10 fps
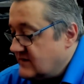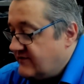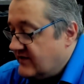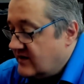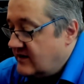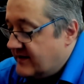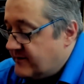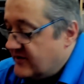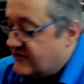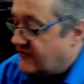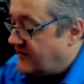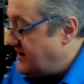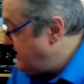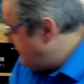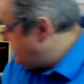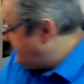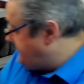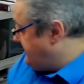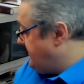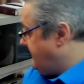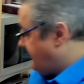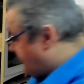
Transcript: I forgot I had a tray. Let's put these